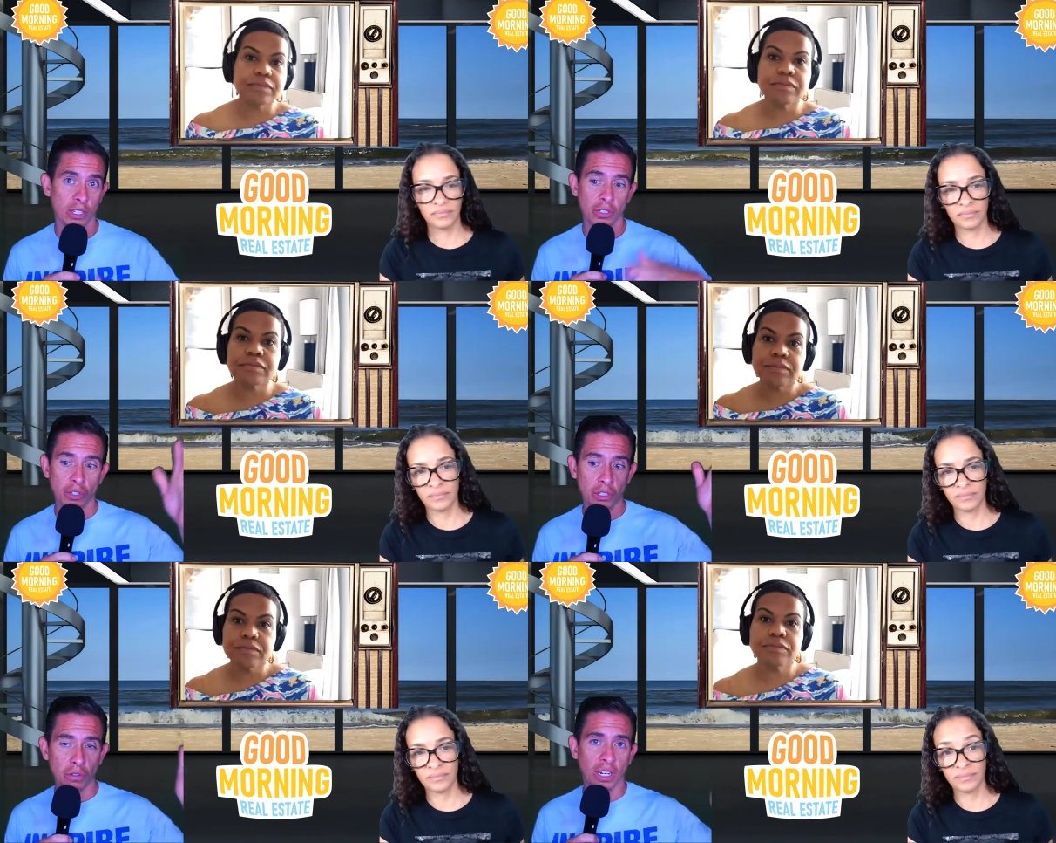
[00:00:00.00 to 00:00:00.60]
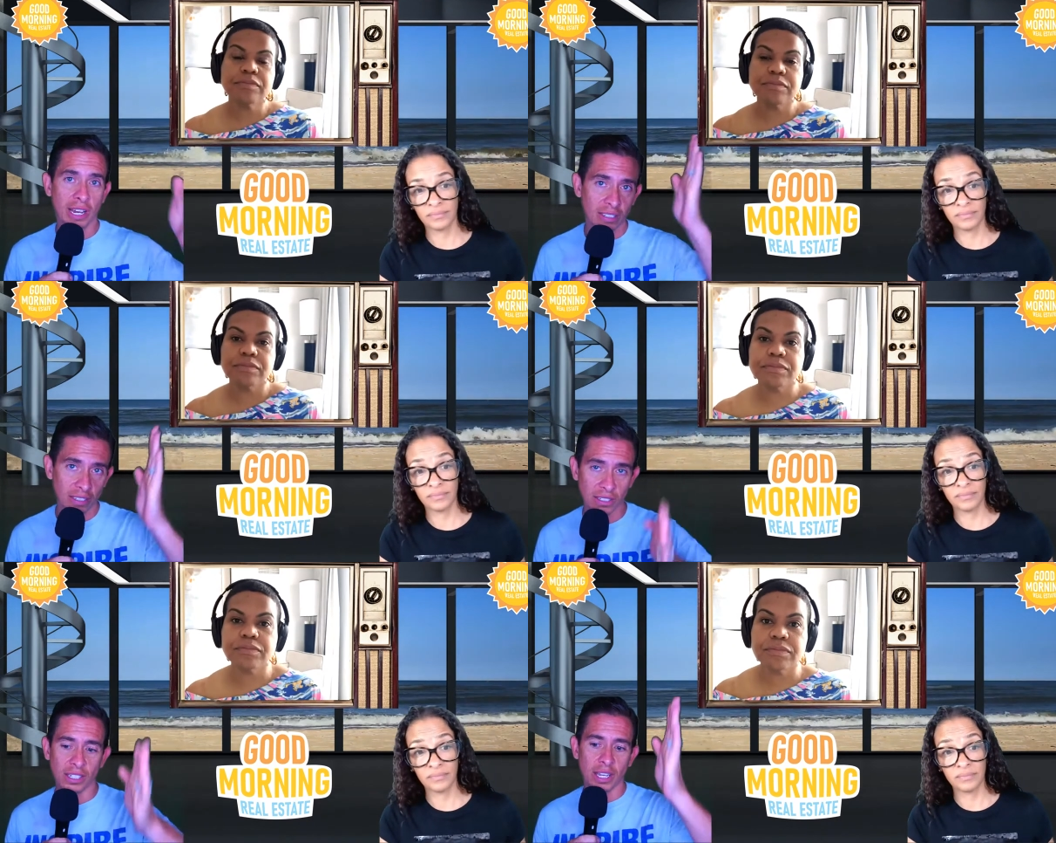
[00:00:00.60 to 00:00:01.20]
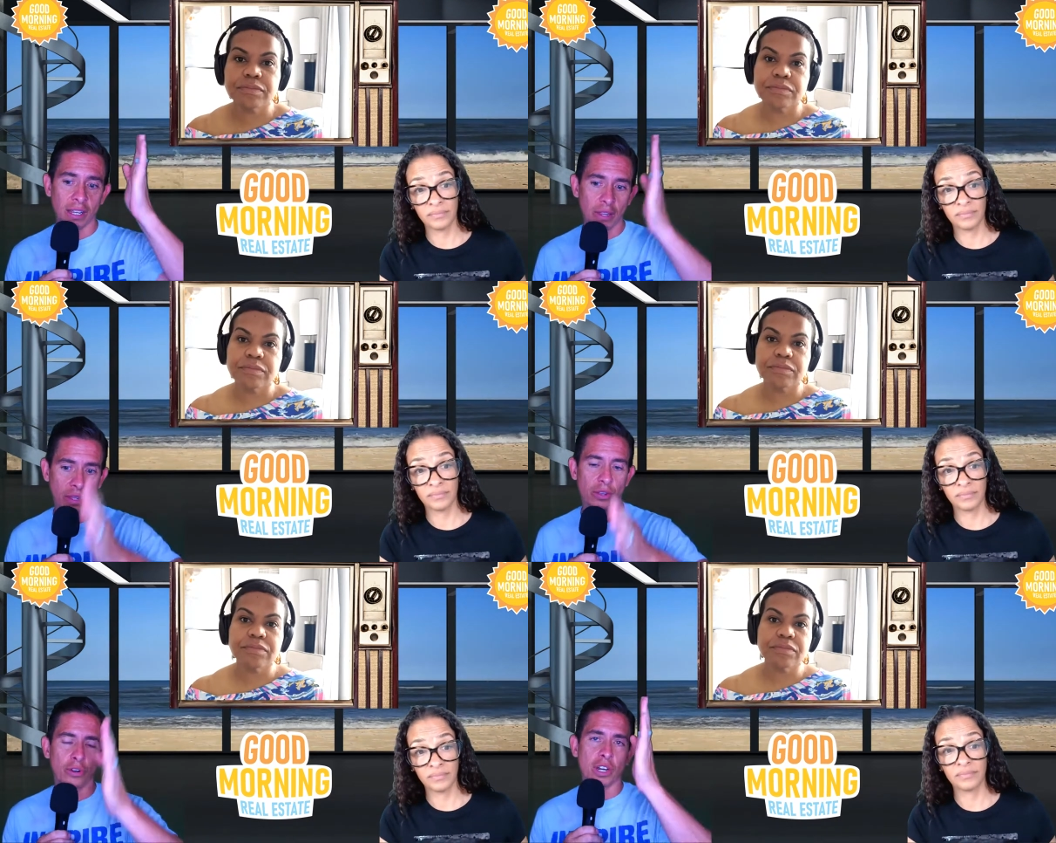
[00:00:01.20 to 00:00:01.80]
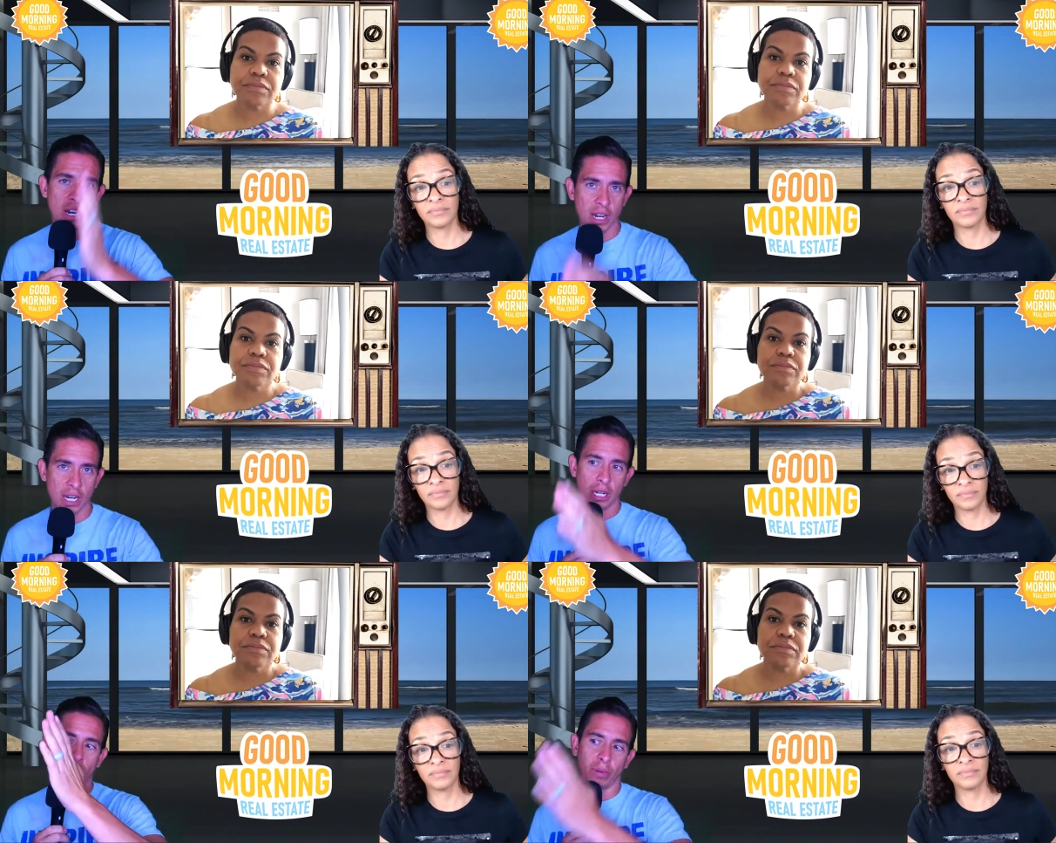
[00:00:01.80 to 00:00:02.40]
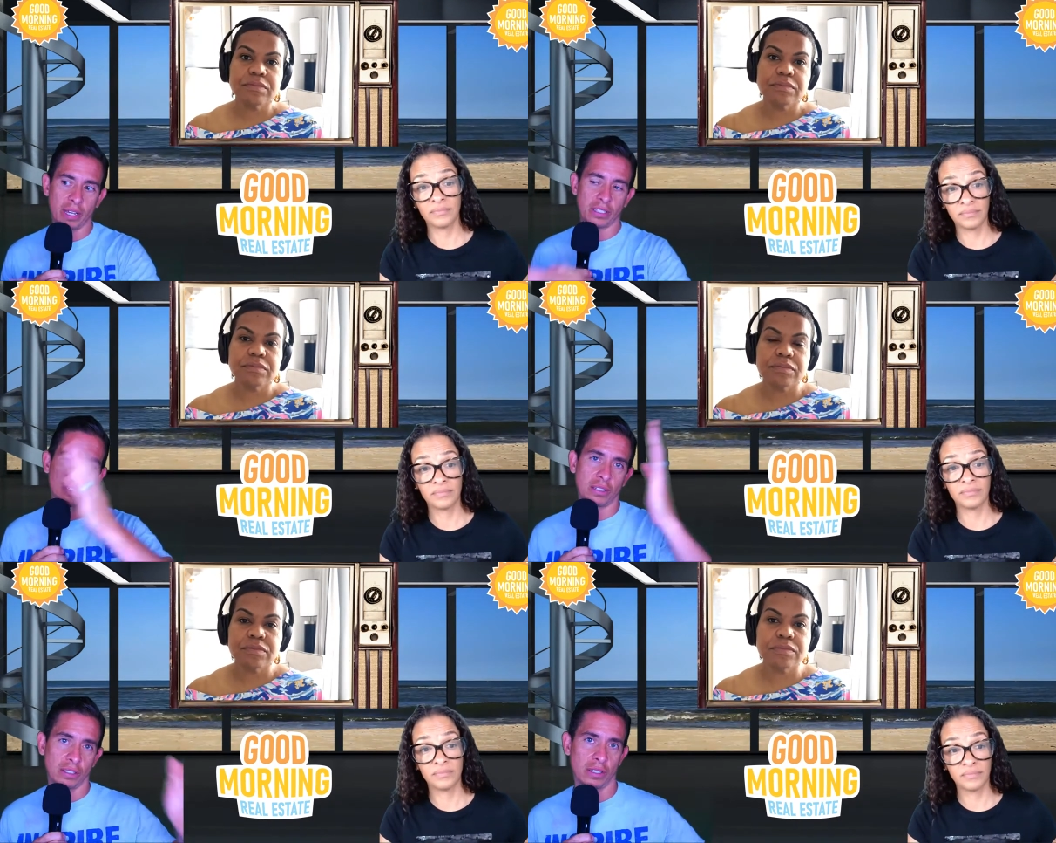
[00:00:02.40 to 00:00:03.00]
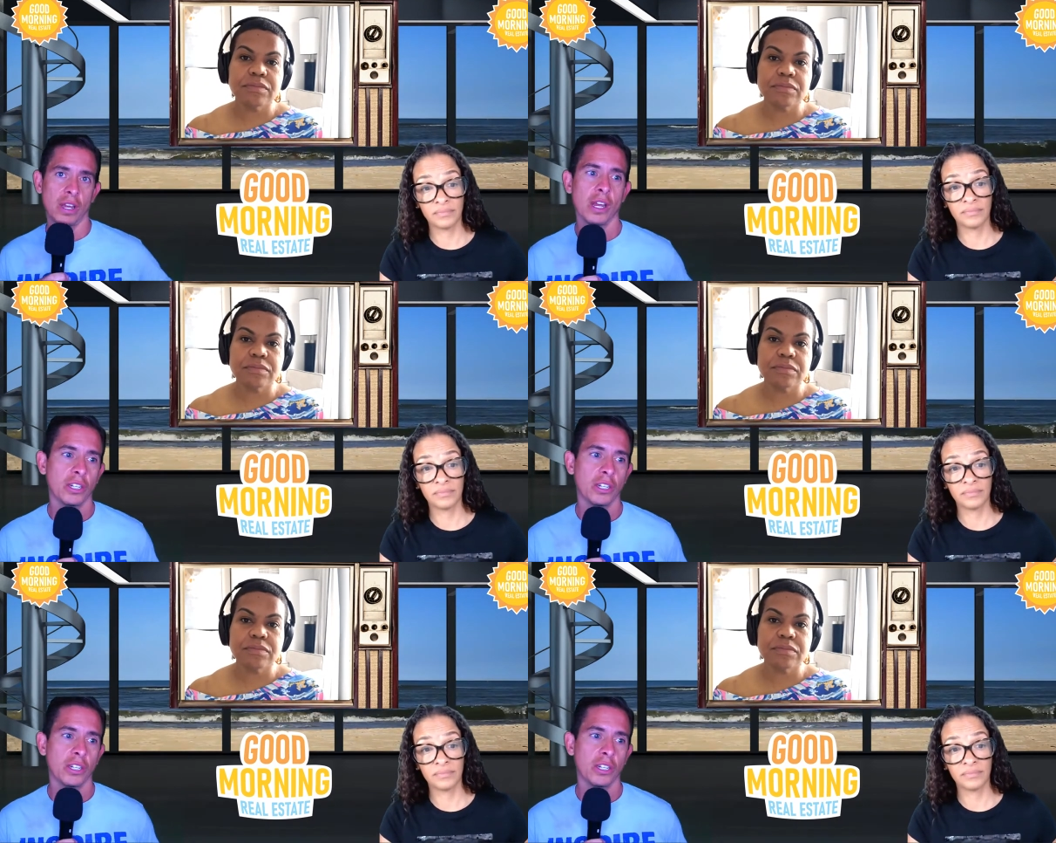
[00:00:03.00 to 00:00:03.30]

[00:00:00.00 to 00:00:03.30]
Speaker 1: As soon as those licenses hit, they're going to need places,